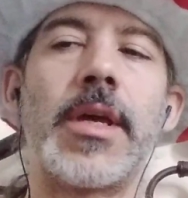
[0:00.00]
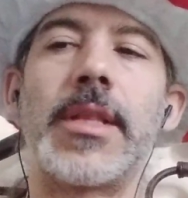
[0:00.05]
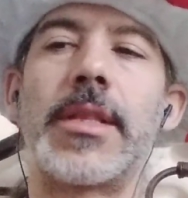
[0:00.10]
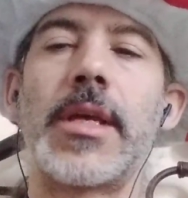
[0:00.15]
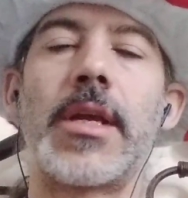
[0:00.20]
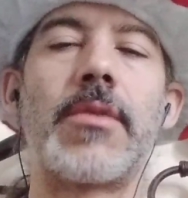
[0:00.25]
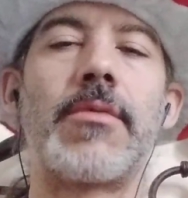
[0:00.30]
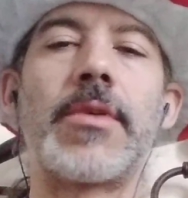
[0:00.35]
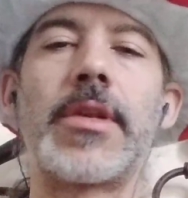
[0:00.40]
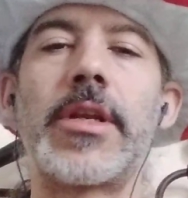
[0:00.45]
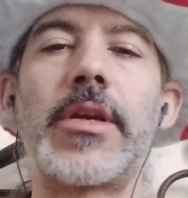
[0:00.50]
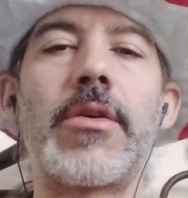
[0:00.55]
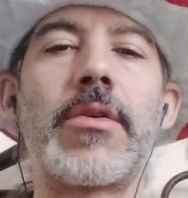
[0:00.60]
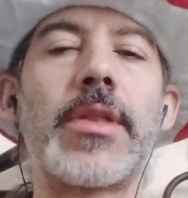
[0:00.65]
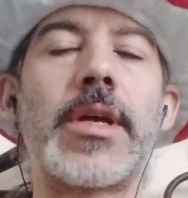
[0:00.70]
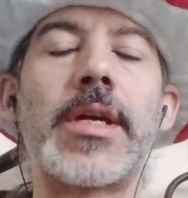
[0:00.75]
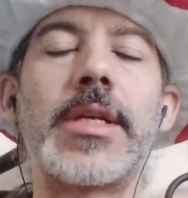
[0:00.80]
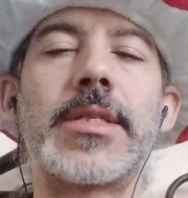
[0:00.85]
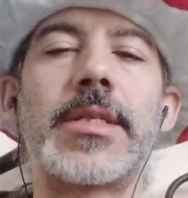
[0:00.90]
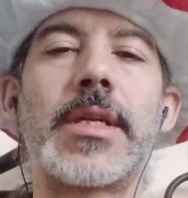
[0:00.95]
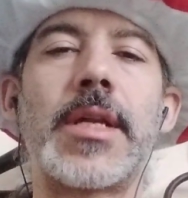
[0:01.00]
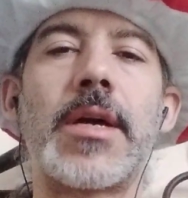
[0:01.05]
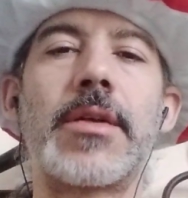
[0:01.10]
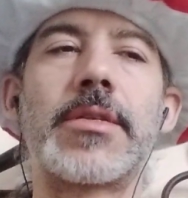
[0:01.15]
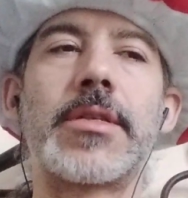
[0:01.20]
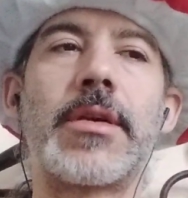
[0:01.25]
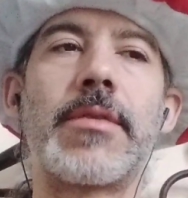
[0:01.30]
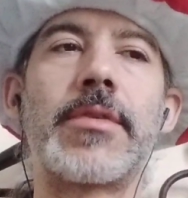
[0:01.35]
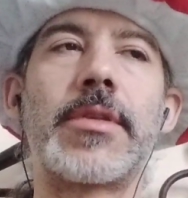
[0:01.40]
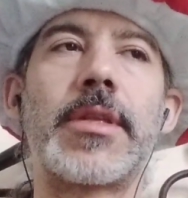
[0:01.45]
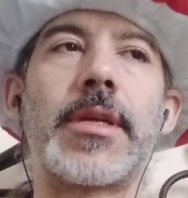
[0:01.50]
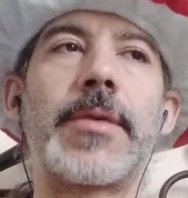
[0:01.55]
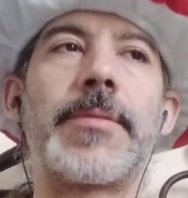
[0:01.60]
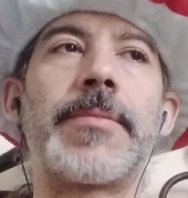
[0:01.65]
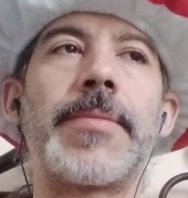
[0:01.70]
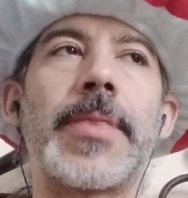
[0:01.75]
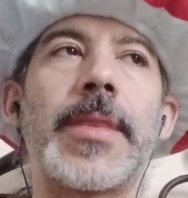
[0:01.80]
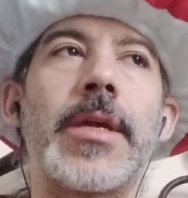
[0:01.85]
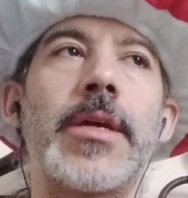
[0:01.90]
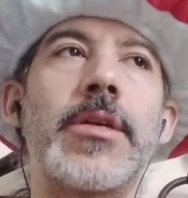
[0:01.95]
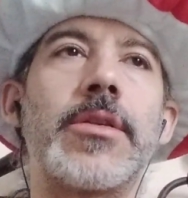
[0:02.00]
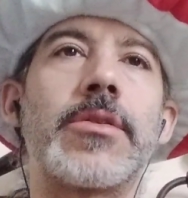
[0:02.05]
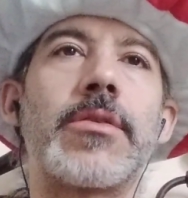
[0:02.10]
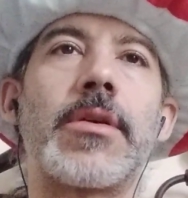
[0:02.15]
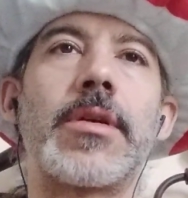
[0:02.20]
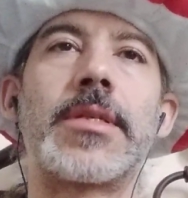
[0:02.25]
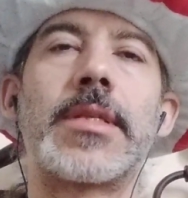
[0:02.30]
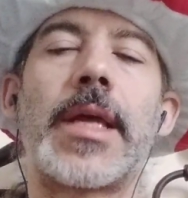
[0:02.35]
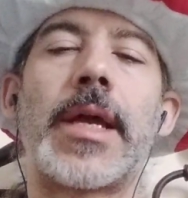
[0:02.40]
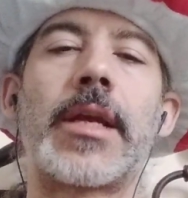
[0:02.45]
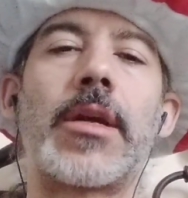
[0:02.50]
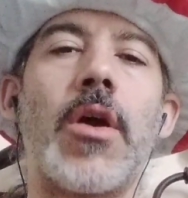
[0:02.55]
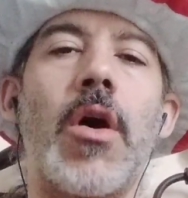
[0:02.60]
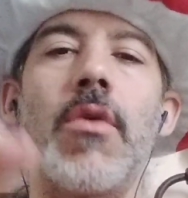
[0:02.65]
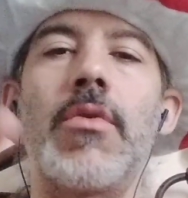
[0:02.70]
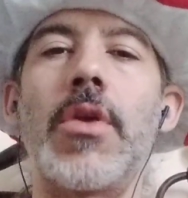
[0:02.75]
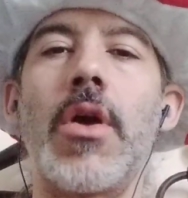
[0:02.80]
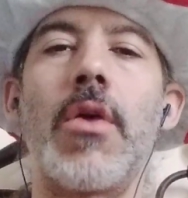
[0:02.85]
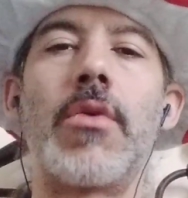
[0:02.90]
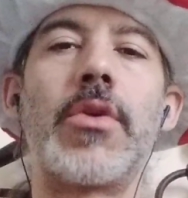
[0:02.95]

They don't really know the ins and outs of everything. So it's like, no,